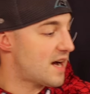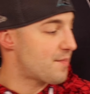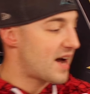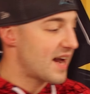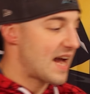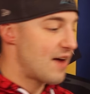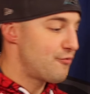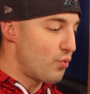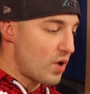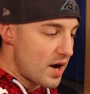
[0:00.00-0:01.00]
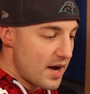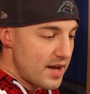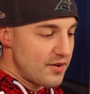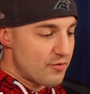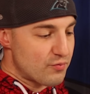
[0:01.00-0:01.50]
up, I have
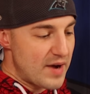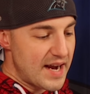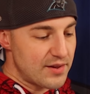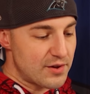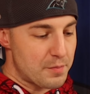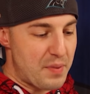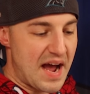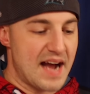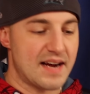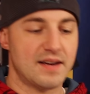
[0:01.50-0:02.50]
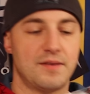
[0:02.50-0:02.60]
one regular pack